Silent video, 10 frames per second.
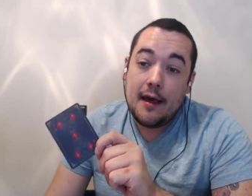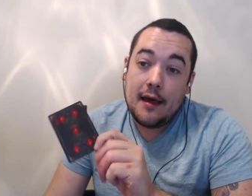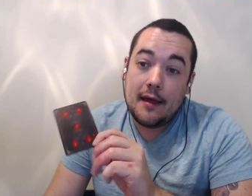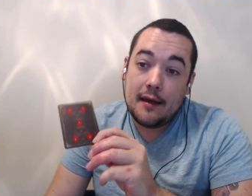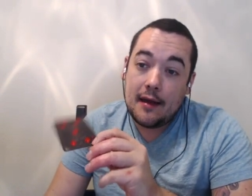
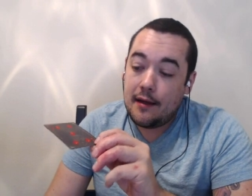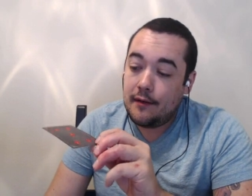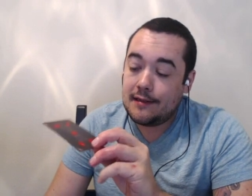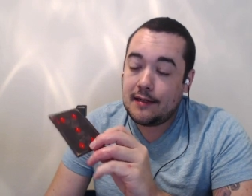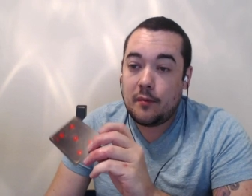And I
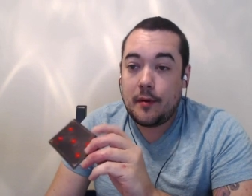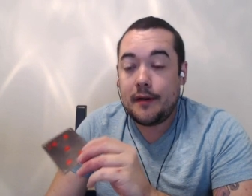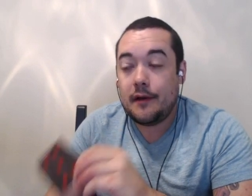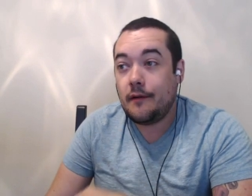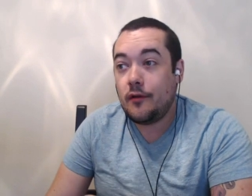always tell people,
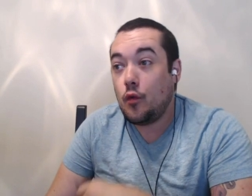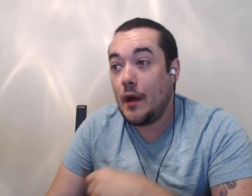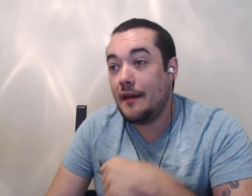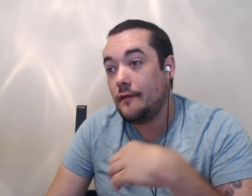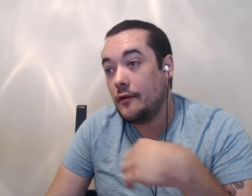you know, if you
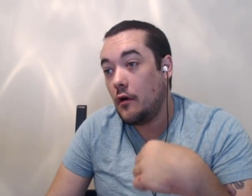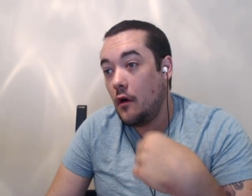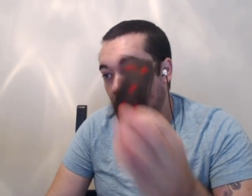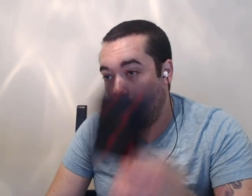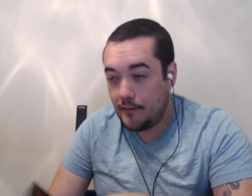wait for
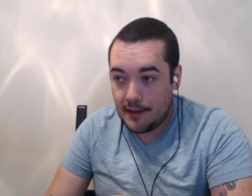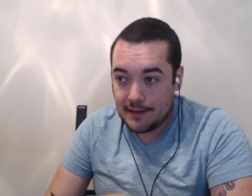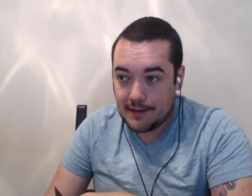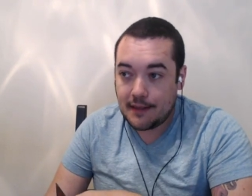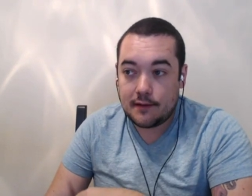all of
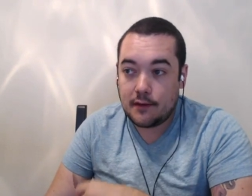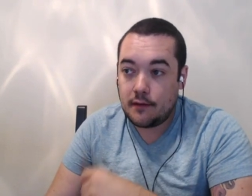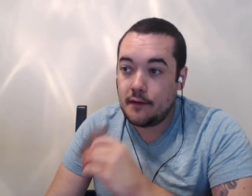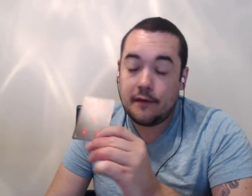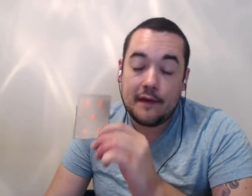these things,
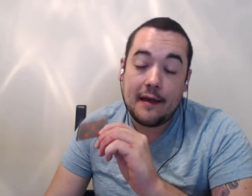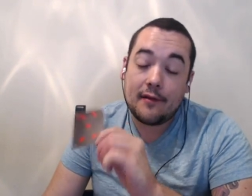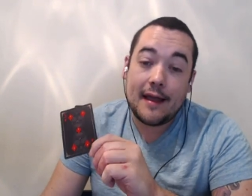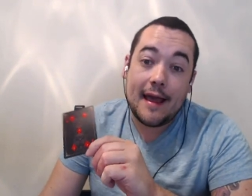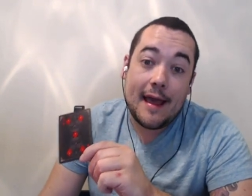you'll you'll never
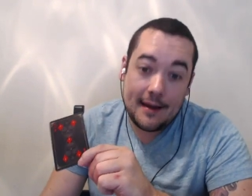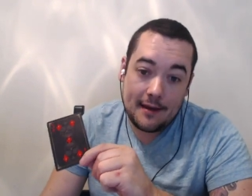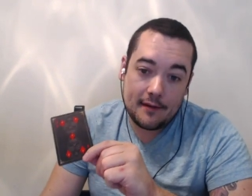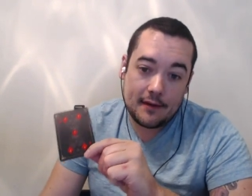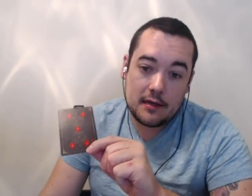get
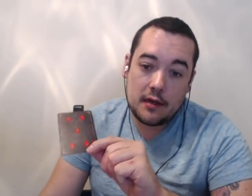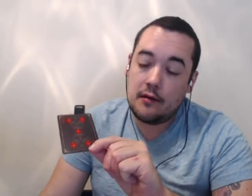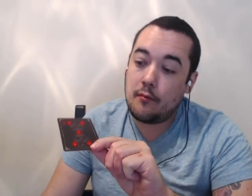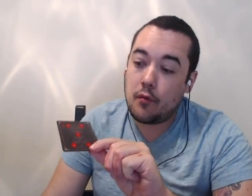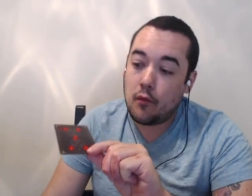anything done.
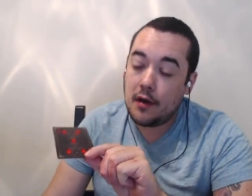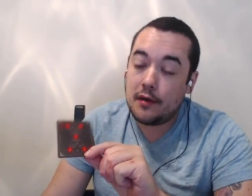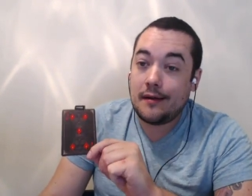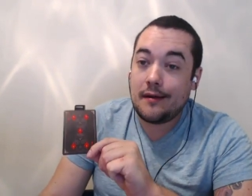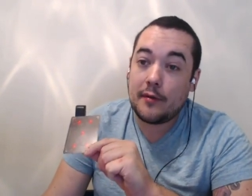Number
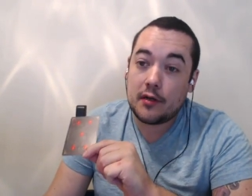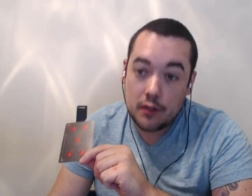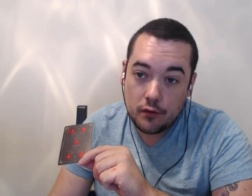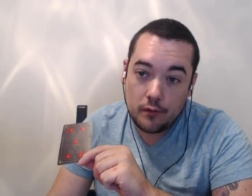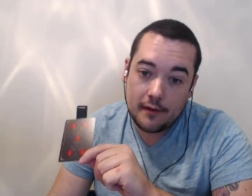one. Number
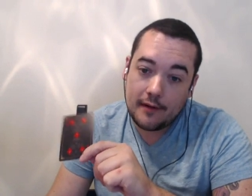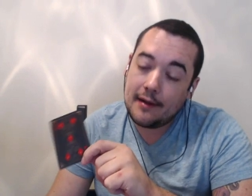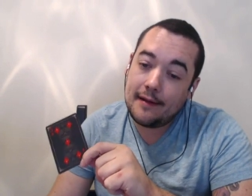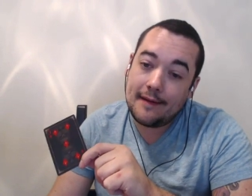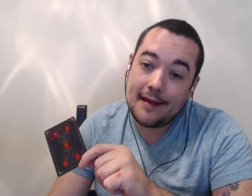two.
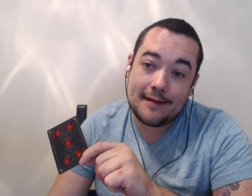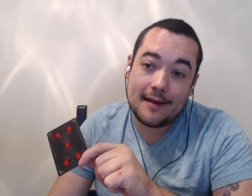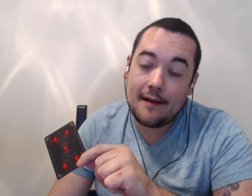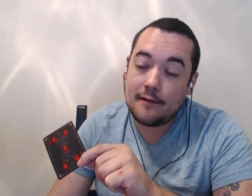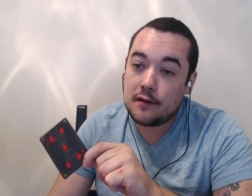Uh, like I
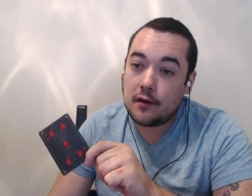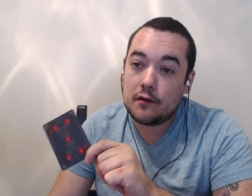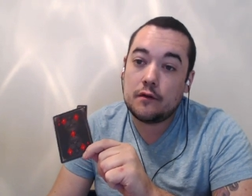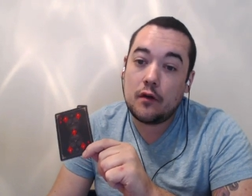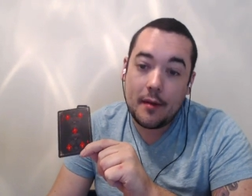said, I've
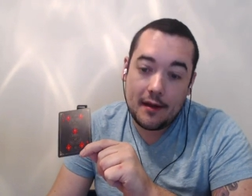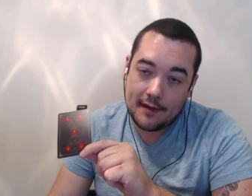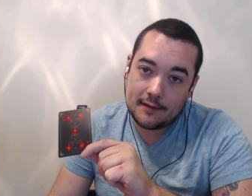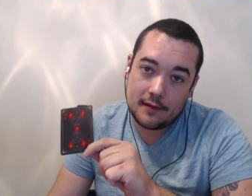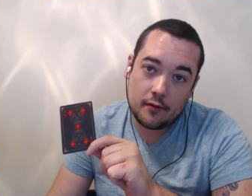started so many
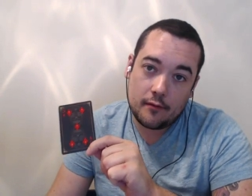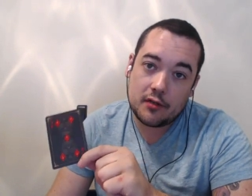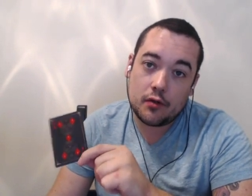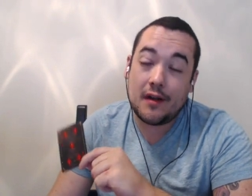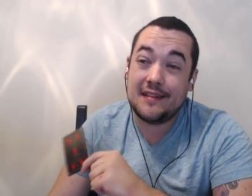things under
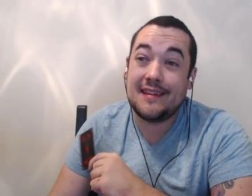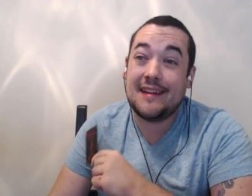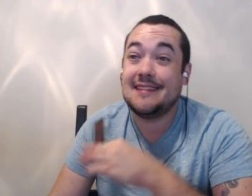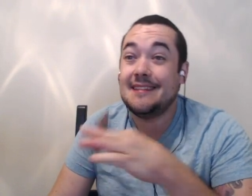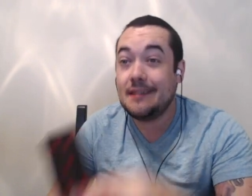retrogrades that
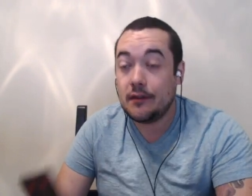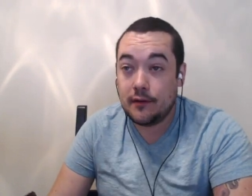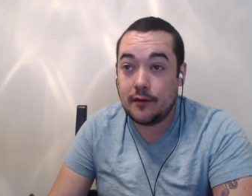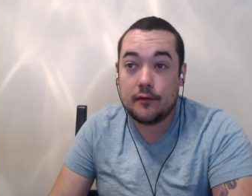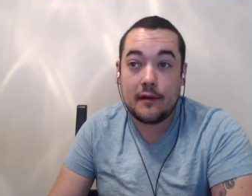I still
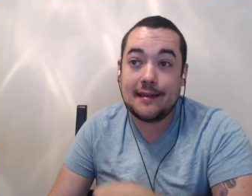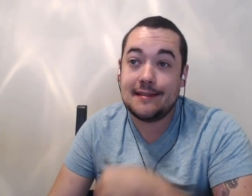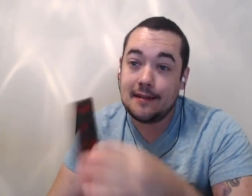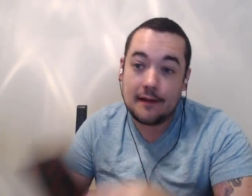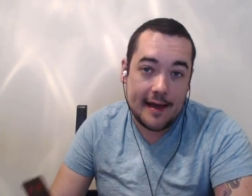do, that I
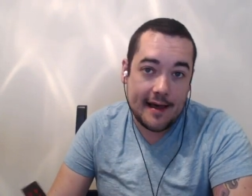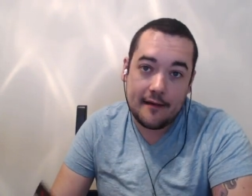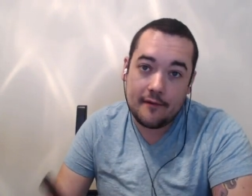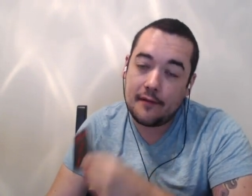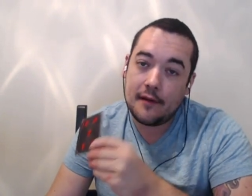still
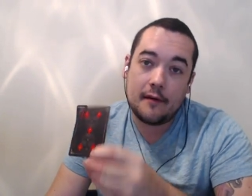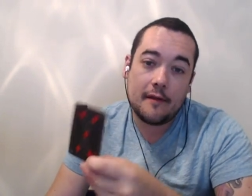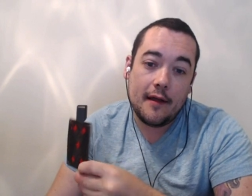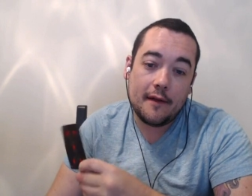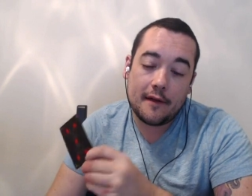have. You know,
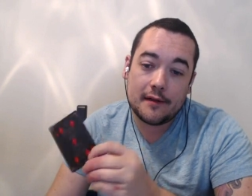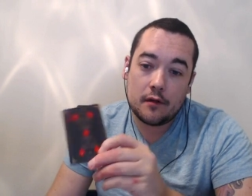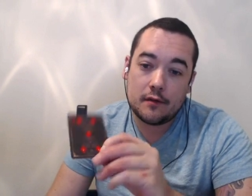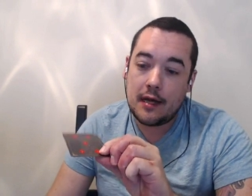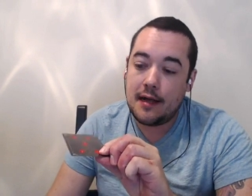the list
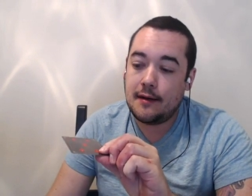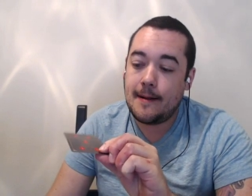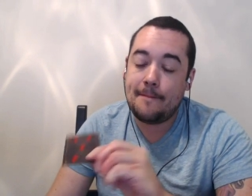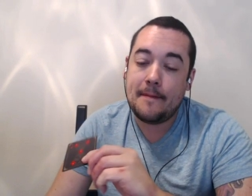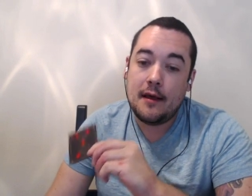goes on and
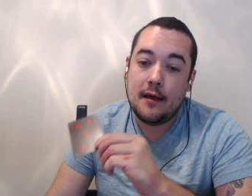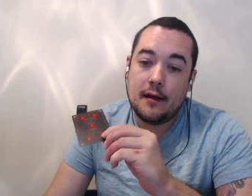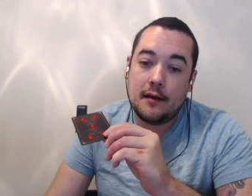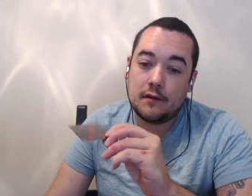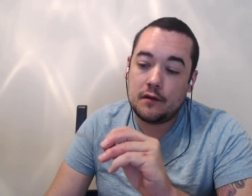on.
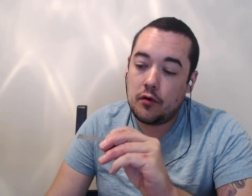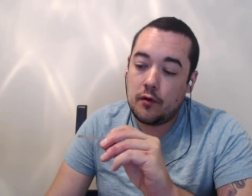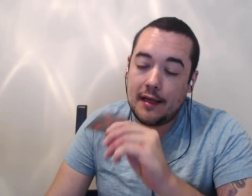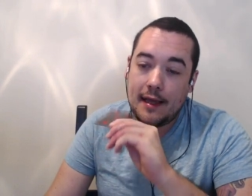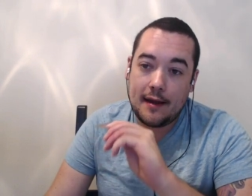Uh,
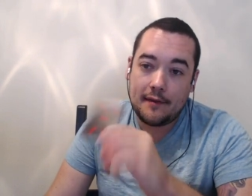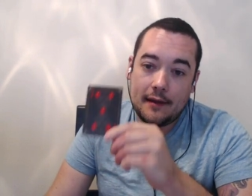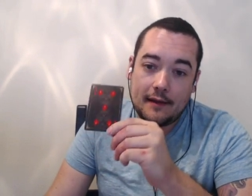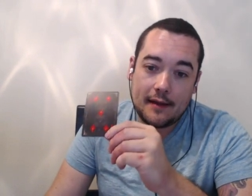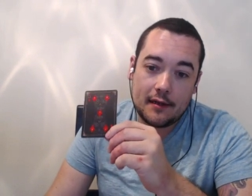so again, I
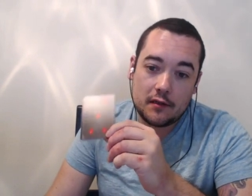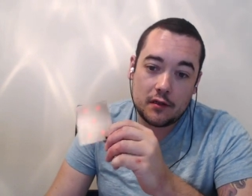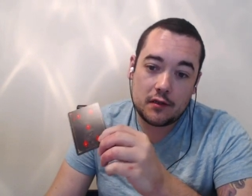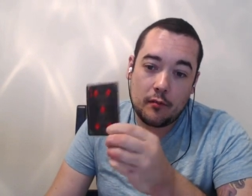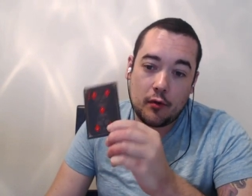think that it's
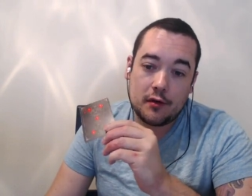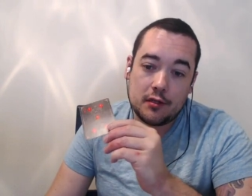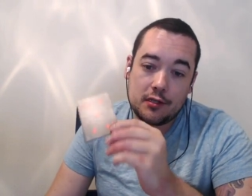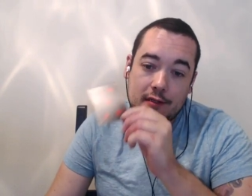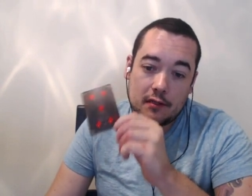just important to
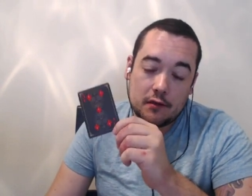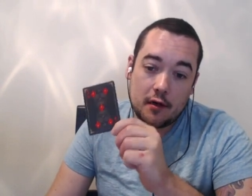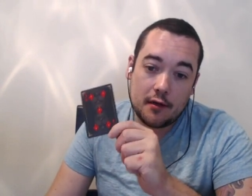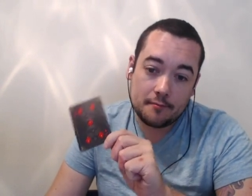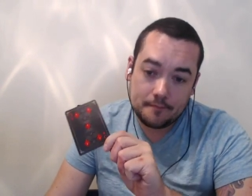just get
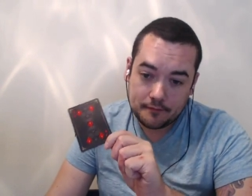started.